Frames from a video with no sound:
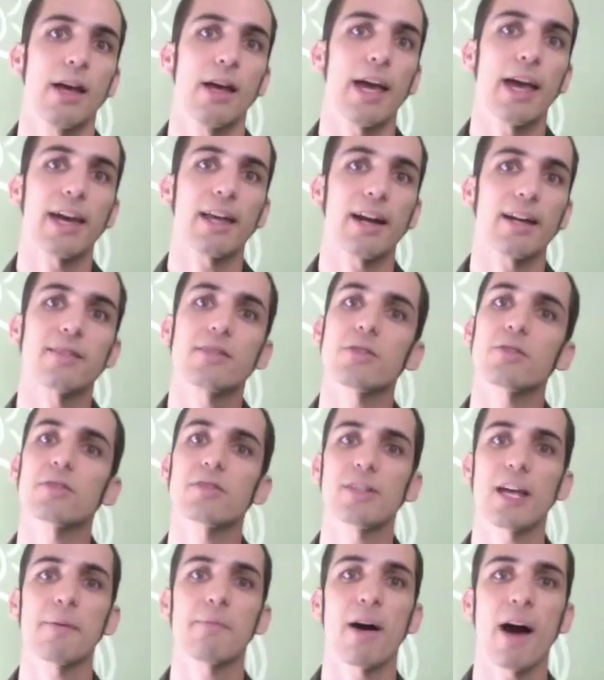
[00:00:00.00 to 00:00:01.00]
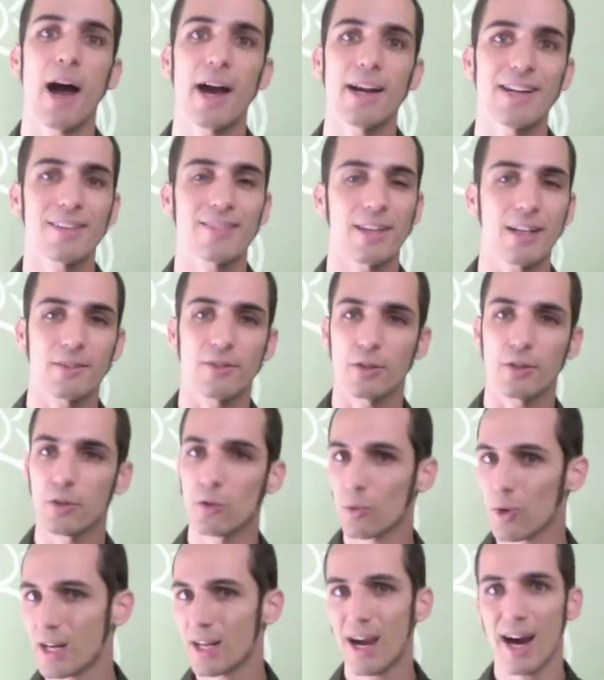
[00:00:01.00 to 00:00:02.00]
And I still stand behind it. I think it's a
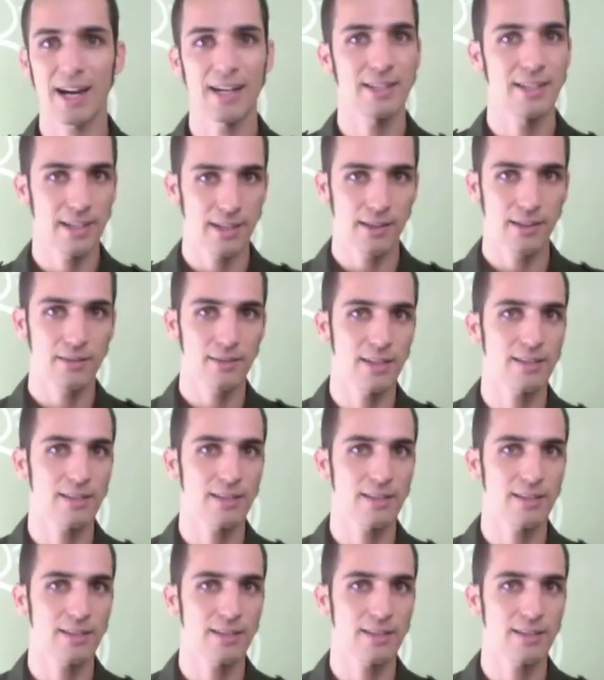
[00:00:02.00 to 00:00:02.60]
great idea.